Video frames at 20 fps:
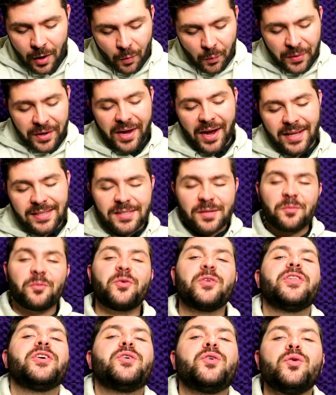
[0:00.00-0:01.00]
We got some
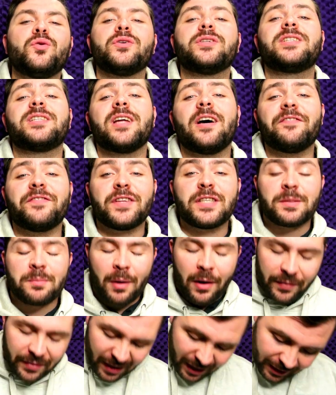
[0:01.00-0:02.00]
really cool stuff this
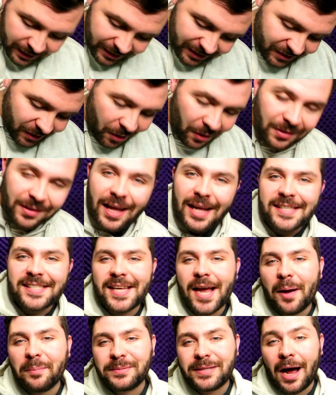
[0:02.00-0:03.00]
month, so let's
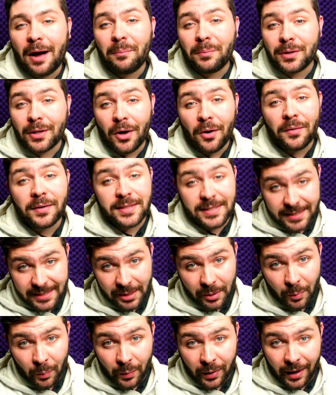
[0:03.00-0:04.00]
hop down below and
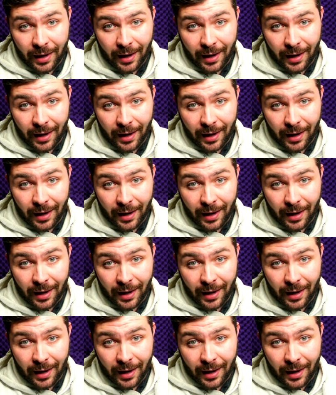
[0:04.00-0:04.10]
see what we